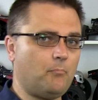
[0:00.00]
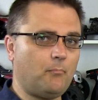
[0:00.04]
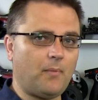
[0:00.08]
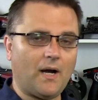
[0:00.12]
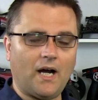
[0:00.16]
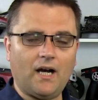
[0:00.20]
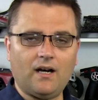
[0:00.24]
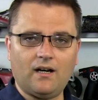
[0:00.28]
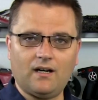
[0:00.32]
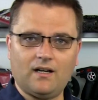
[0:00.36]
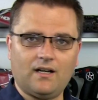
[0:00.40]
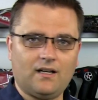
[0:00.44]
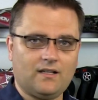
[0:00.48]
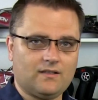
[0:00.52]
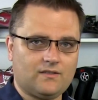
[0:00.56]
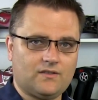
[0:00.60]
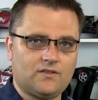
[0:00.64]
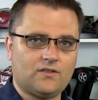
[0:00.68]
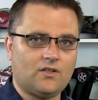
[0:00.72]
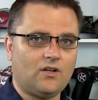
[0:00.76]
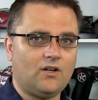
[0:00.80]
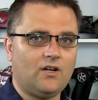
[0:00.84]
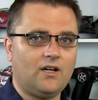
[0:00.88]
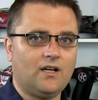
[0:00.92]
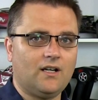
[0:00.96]
Baja
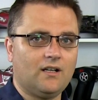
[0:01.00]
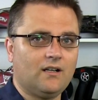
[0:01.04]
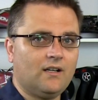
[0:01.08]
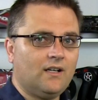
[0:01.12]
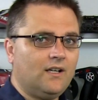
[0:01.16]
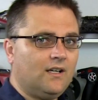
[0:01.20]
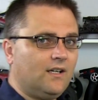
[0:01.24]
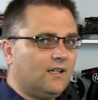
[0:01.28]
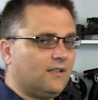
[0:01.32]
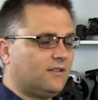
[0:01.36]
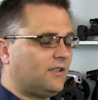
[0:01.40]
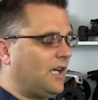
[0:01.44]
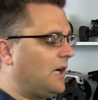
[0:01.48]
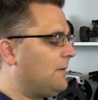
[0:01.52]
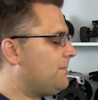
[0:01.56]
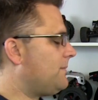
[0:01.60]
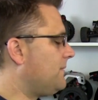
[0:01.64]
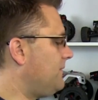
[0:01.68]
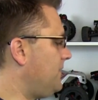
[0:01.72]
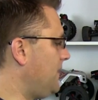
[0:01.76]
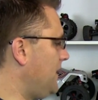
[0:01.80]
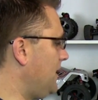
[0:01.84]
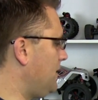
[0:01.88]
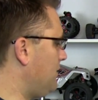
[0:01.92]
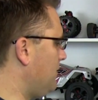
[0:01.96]
style type of
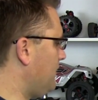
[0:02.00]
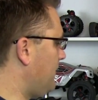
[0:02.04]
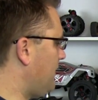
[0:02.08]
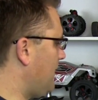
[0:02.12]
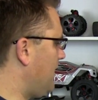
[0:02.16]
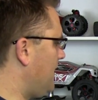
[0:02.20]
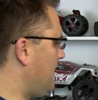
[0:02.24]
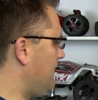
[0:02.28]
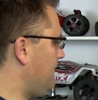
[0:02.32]
vehicles.